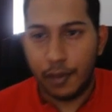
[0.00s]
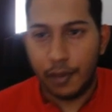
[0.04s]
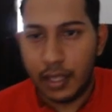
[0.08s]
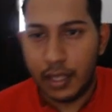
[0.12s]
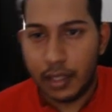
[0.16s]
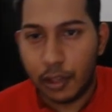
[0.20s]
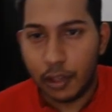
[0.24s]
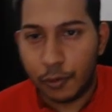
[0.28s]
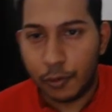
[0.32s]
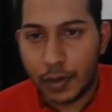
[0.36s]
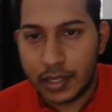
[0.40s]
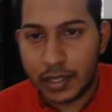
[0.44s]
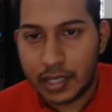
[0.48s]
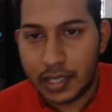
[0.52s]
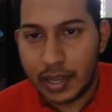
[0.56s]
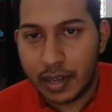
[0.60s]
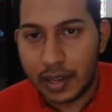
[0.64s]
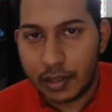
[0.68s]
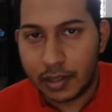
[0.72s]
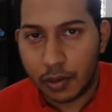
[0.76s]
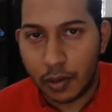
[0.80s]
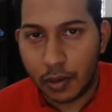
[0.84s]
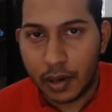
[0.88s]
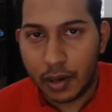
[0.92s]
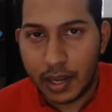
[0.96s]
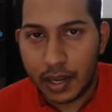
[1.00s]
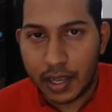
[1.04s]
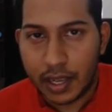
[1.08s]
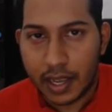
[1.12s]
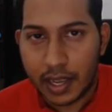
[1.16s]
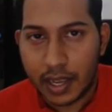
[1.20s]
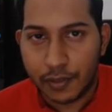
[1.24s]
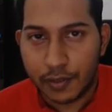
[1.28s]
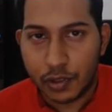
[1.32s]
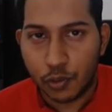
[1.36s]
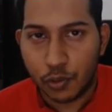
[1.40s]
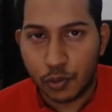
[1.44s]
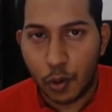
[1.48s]
The question has already
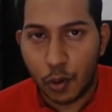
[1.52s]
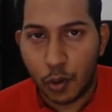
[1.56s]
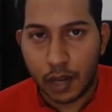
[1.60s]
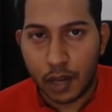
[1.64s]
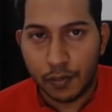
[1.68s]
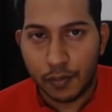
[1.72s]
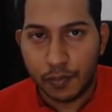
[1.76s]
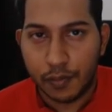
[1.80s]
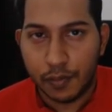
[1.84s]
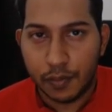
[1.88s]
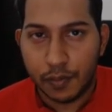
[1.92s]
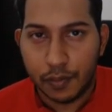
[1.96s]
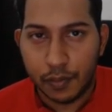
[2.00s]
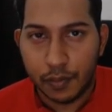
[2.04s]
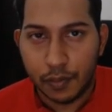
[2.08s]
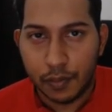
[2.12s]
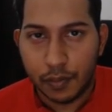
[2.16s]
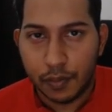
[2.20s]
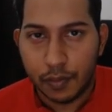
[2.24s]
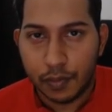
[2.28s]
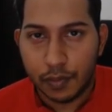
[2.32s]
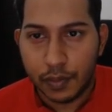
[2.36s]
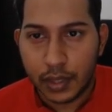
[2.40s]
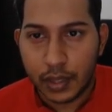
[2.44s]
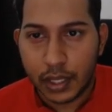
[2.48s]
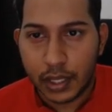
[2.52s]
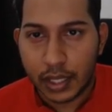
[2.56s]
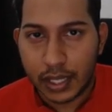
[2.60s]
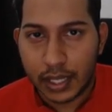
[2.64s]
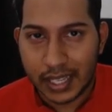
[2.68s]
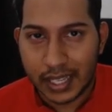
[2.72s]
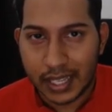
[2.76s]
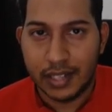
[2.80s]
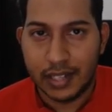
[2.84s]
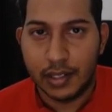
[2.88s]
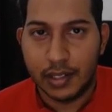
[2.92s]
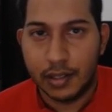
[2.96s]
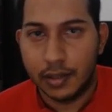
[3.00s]
gave us one of the
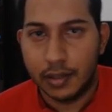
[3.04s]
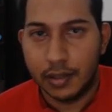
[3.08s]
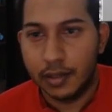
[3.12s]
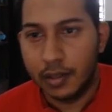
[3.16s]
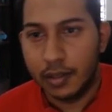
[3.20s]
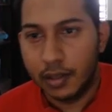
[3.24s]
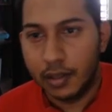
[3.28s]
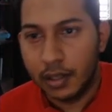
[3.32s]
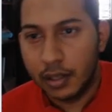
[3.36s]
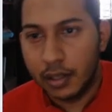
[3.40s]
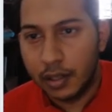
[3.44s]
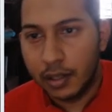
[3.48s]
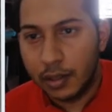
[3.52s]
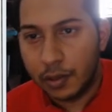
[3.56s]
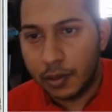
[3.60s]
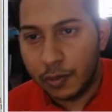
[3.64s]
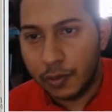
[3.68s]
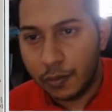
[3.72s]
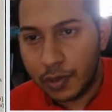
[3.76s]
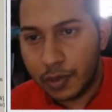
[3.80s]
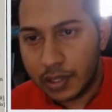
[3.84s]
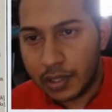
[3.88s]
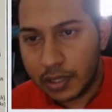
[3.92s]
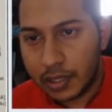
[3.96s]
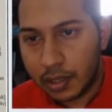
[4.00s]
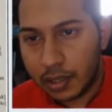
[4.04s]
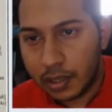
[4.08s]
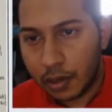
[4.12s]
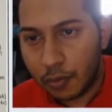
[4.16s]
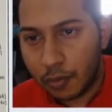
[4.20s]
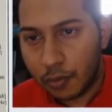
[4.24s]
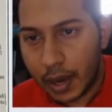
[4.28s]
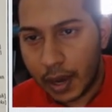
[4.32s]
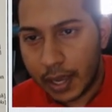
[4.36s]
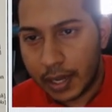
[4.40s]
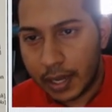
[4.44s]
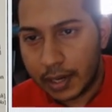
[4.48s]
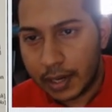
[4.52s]
hint, which is the
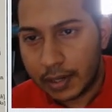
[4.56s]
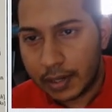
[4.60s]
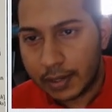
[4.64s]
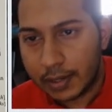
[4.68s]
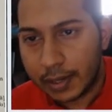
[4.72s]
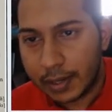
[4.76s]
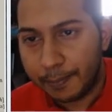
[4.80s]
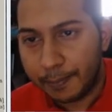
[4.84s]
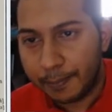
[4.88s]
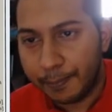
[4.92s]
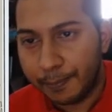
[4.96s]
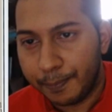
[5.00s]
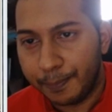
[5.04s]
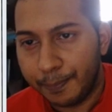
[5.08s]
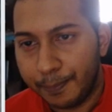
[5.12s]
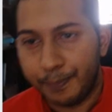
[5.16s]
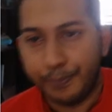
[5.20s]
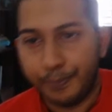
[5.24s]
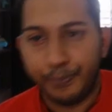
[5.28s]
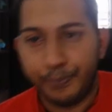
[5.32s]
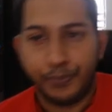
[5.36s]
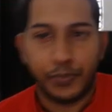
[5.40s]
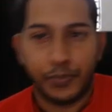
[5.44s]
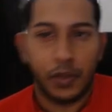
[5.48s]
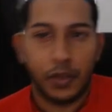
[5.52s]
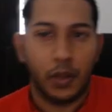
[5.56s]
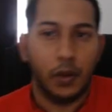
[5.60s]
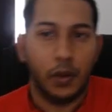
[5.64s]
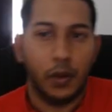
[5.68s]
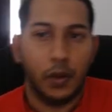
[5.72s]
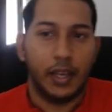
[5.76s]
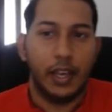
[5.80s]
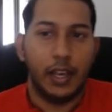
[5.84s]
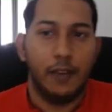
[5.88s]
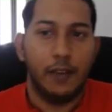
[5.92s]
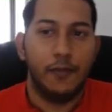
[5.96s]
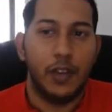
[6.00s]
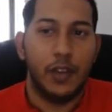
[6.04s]
y-intercept.
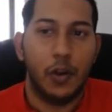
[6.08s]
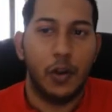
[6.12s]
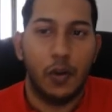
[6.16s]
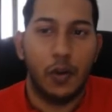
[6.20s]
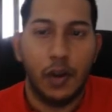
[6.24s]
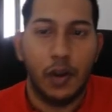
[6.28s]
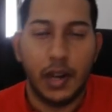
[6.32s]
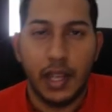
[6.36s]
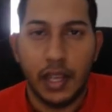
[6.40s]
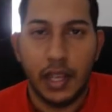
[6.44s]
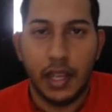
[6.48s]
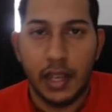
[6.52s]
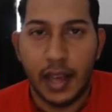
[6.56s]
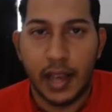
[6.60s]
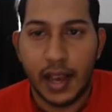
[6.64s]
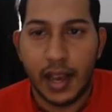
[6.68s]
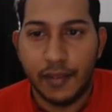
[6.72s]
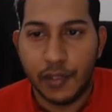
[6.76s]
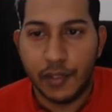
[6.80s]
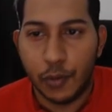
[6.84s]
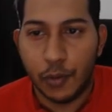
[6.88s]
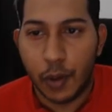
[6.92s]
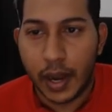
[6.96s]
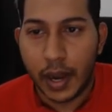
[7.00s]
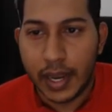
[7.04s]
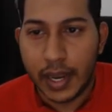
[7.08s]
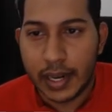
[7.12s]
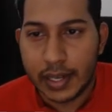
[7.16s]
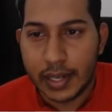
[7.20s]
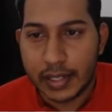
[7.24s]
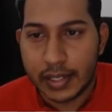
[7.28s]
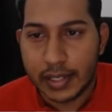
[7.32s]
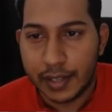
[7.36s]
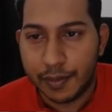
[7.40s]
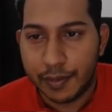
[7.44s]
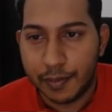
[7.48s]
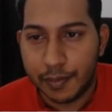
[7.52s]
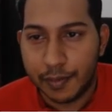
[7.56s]
Okay, we already have the
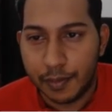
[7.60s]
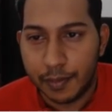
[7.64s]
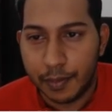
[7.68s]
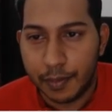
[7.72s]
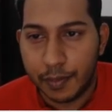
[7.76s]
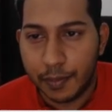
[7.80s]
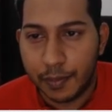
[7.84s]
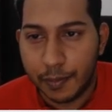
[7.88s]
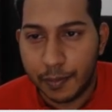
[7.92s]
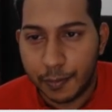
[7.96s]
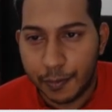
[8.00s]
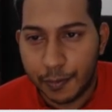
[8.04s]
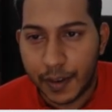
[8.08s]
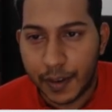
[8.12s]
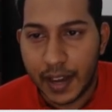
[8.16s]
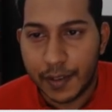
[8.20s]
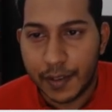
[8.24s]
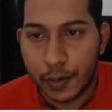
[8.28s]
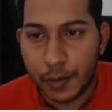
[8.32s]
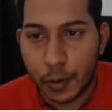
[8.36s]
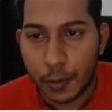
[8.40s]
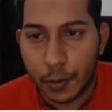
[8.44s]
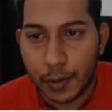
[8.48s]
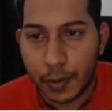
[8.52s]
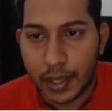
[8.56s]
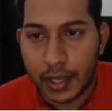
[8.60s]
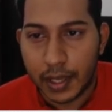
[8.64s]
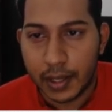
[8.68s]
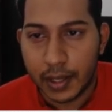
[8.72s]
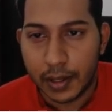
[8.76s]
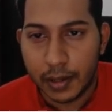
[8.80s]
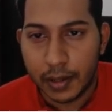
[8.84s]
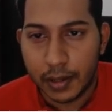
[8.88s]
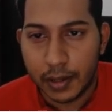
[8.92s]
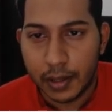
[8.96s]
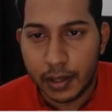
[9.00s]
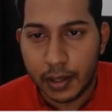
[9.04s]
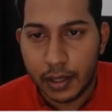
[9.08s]
y-intercept 5 over
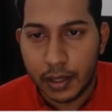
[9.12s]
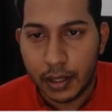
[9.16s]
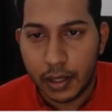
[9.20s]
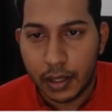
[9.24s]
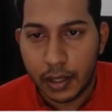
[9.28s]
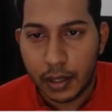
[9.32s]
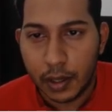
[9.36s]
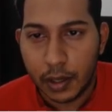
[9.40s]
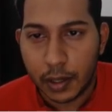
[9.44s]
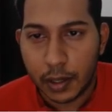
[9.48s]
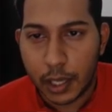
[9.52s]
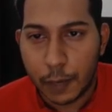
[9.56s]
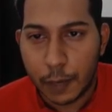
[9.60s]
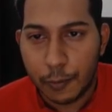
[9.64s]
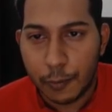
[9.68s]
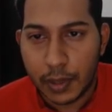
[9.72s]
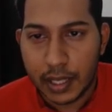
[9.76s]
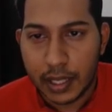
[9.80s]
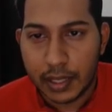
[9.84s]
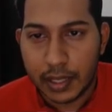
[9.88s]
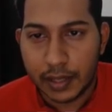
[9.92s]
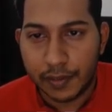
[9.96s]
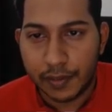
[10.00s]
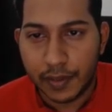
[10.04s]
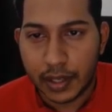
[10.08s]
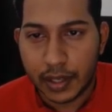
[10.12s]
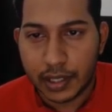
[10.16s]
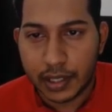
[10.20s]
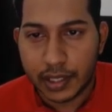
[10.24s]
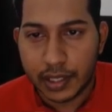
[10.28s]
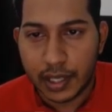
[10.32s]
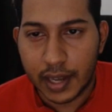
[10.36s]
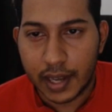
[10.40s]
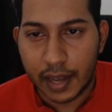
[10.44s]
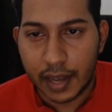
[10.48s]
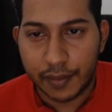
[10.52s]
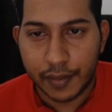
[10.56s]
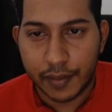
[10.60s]
here, okay, within the
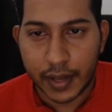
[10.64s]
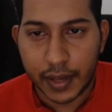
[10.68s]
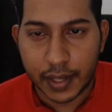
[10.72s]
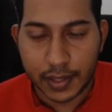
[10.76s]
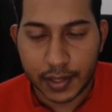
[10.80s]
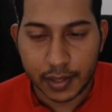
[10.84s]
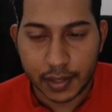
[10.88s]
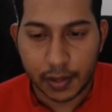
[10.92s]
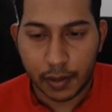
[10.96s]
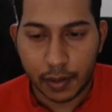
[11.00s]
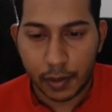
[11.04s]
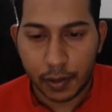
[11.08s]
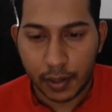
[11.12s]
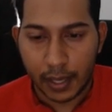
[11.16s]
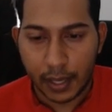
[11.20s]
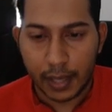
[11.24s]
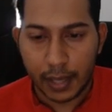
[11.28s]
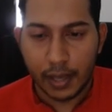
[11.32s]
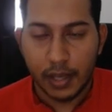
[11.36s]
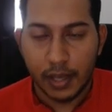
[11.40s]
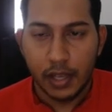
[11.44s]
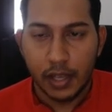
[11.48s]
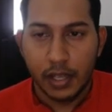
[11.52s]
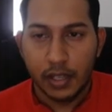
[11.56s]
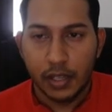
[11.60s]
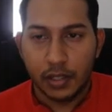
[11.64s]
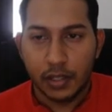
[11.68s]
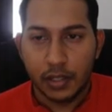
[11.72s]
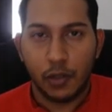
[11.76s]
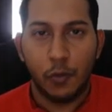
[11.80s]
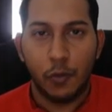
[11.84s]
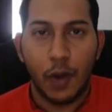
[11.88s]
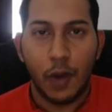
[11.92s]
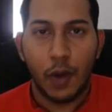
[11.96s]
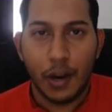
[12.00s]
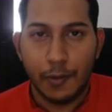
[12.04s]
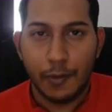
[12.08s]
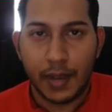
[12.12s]
function fx. Okay, so
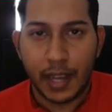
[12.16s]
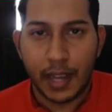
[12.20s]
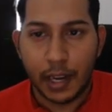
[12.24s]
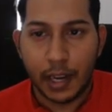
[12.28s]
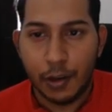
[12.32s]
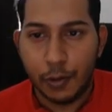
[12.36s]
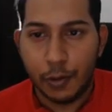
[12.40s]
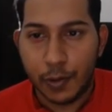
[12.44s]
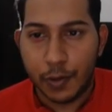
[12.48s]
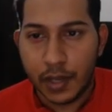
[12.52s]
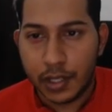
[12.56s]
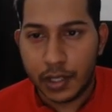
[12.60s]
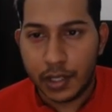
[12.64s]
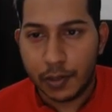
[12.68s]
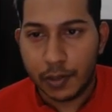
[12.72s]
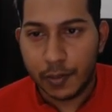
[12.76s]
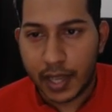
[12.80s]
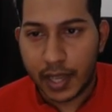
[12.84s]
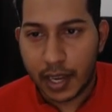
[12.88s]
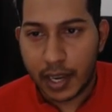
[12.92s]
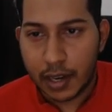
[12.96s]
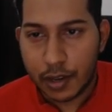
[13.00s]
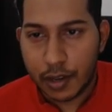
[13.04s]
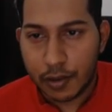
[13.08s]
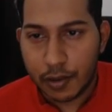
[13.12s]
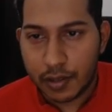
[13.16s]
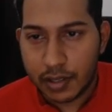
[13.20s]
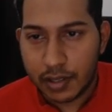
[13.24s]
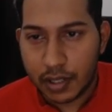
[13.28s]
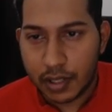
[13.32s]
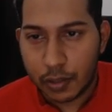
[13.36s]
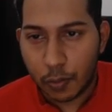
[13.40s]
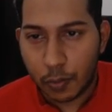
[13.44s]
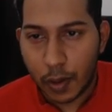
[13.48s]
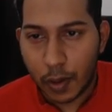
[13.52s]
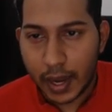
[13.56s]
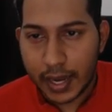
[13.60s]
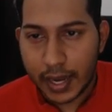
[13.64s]
what we can do is we can use
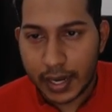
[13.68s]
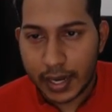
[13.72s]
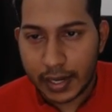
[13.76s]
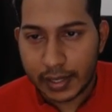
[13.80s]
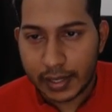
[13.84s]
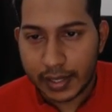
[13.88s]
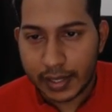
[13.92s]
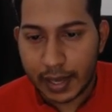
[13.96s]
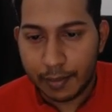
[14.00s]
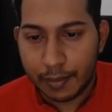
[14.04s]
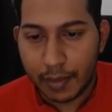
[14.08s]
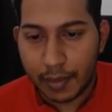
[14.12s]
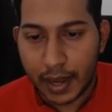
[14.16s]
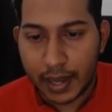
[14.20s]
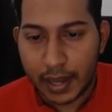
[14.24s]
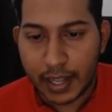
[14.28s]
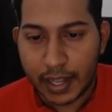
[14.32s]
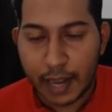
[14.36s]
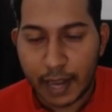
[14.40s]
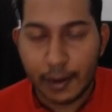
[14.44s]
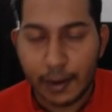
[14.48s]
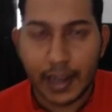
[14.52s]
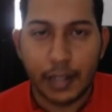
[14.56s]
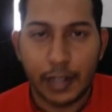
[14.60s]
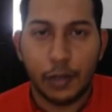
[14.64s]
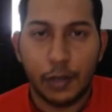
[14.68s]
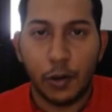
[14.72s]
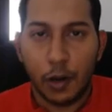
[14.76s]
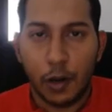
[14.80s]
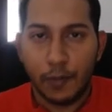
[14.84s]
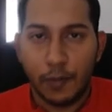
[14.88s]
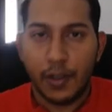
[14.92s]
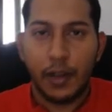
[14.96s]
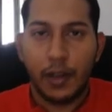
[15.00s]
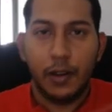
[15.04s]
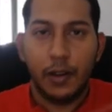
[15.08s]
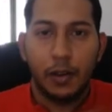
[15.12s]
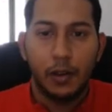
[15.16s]
this y-intercept, and then later on
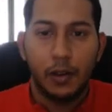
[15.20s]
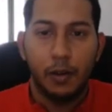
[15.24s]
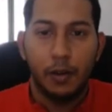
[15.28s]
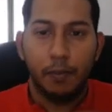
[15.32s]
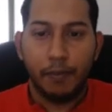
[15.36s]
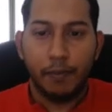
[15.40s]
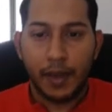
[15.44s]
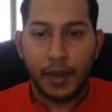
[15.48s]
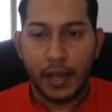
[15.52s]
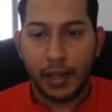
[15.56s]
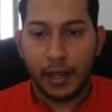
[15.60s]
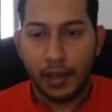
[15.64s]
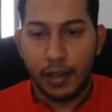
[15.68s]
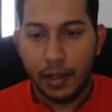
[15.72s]
we're going to compare